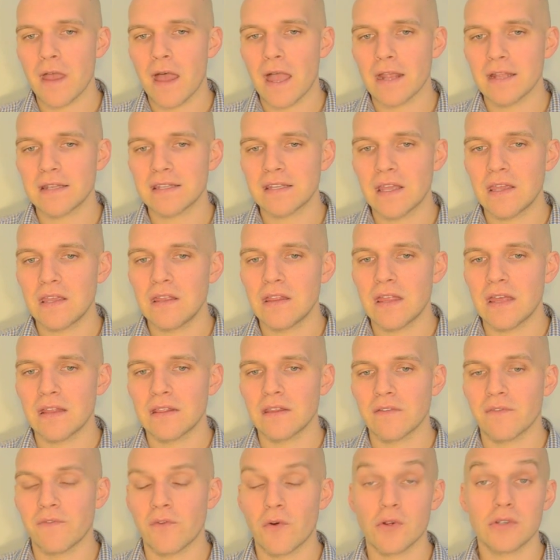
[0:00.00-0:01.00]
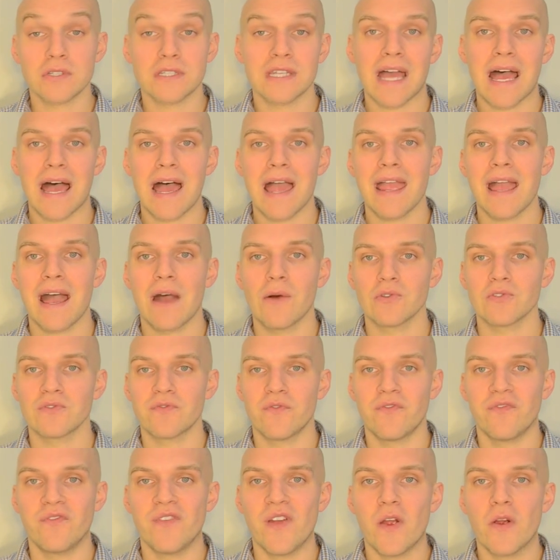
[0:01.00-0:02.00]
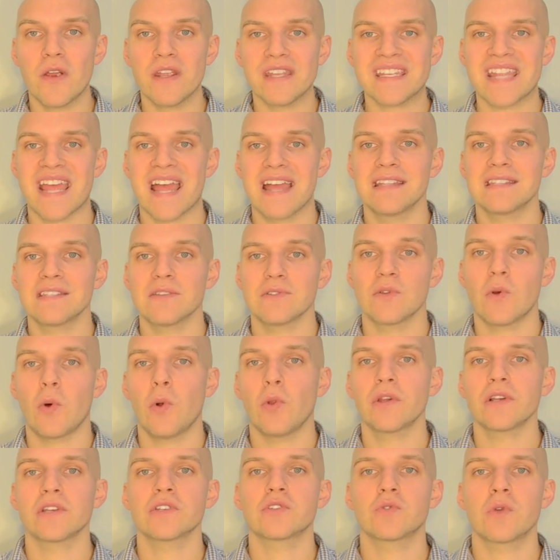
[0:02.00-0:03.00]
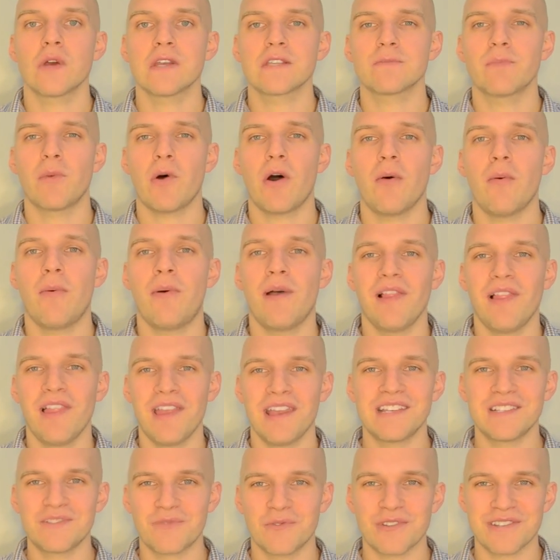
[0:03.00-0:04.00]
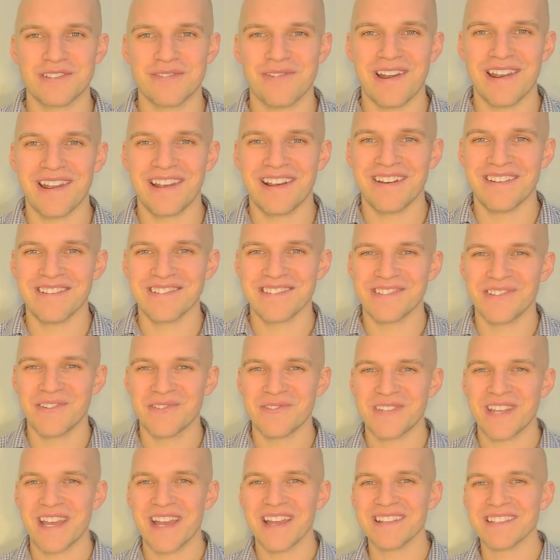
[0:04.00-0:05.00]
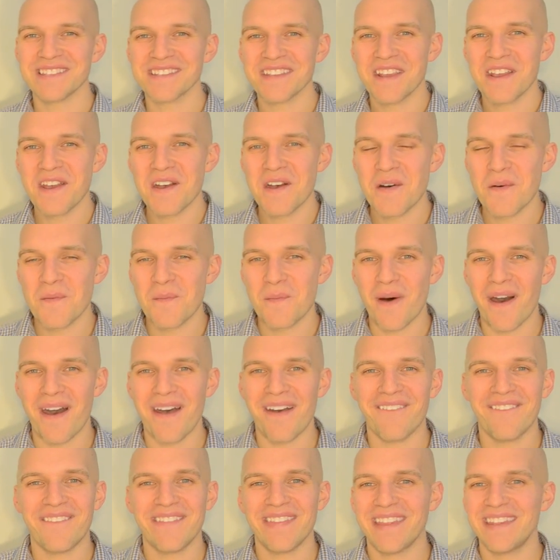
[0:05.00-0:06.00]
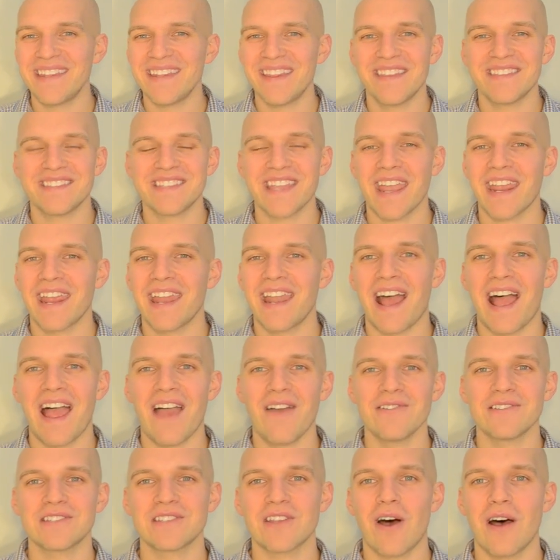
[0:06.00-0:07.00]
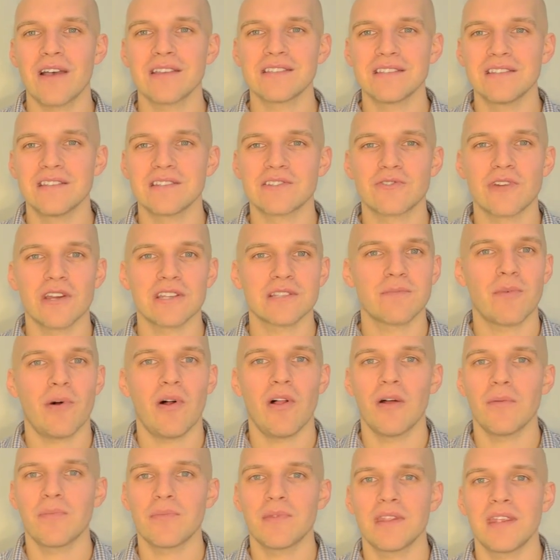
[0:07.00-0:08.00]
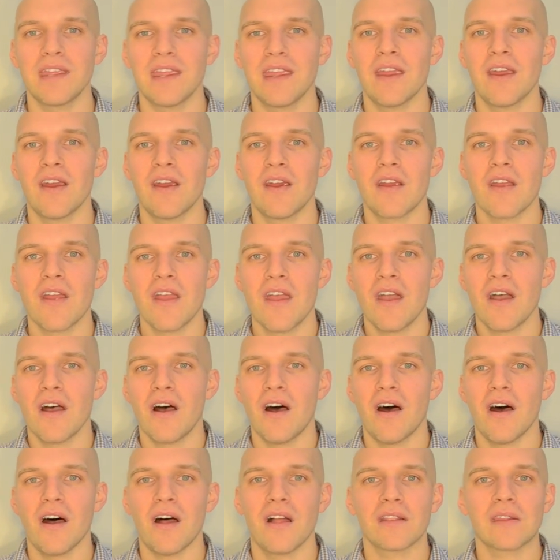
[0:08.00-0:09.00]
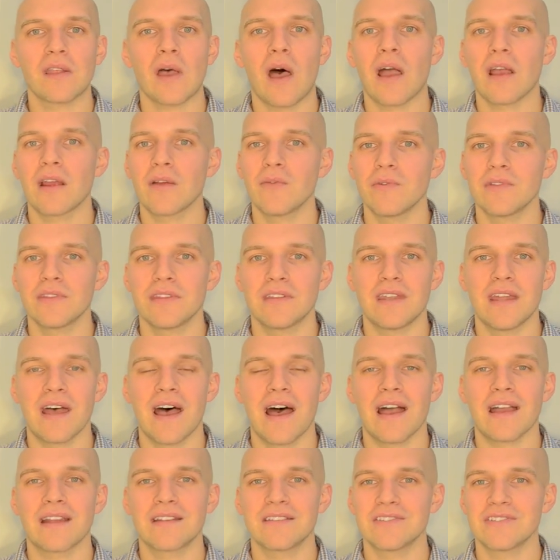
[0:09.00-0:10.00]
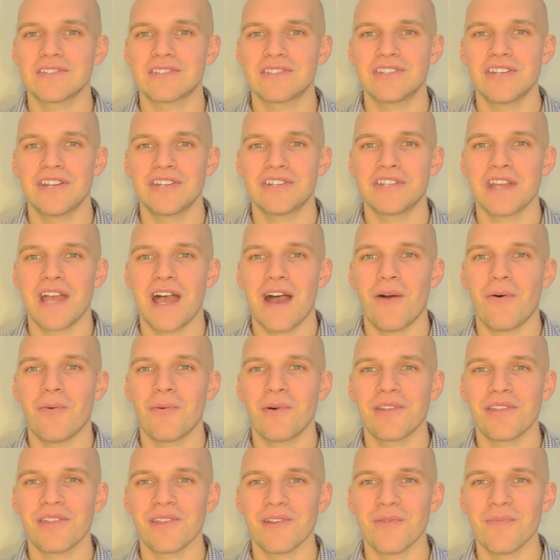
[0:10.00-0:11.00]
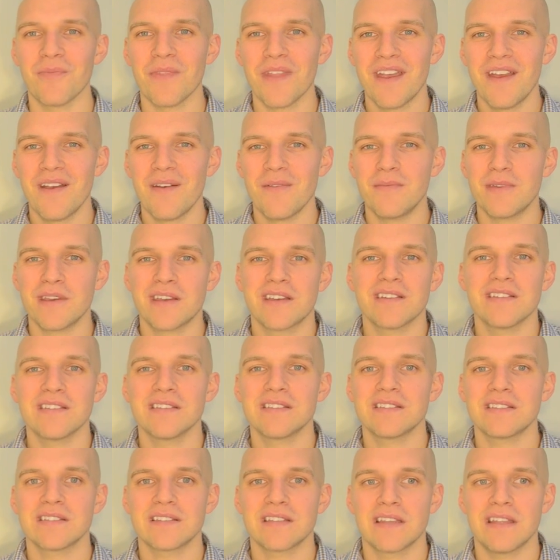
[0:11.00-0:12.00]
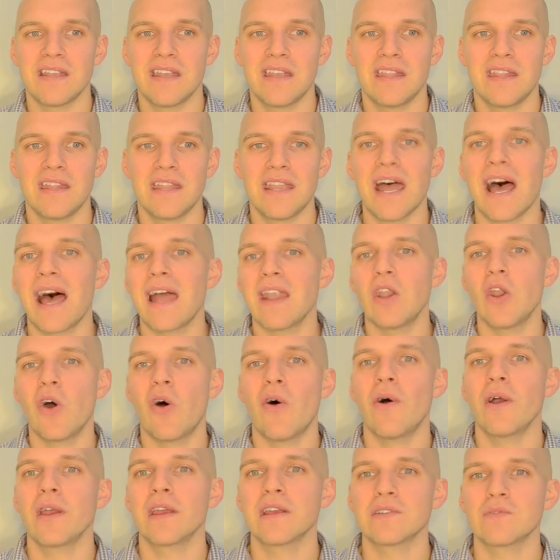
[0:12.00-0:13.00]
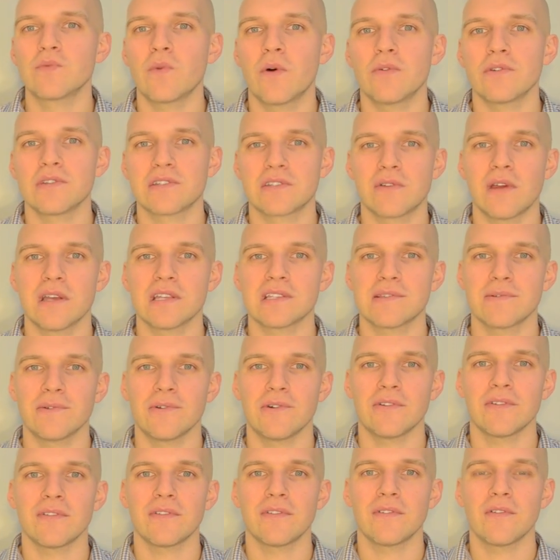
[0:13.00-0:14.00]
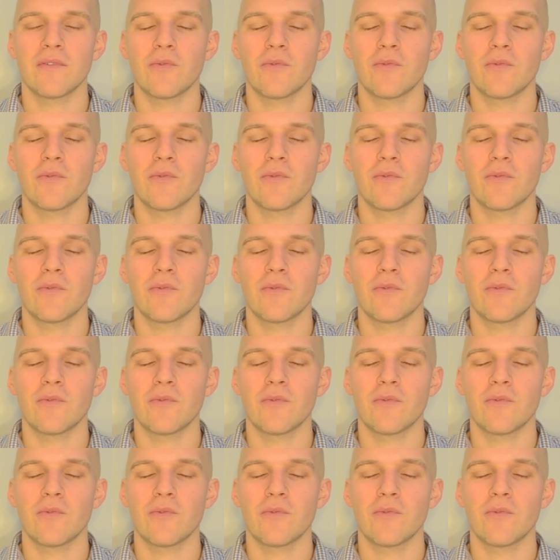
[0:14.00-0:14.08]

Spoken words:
I can tell you that the first eye, I was very tense. I was holding a stress ball. My legs were sweating. I was so tense. But when they did the second eye, I was tossing the stress ball up in the air, talking with the doc, just chit-chatting with them, because the not knowing is what was stressful.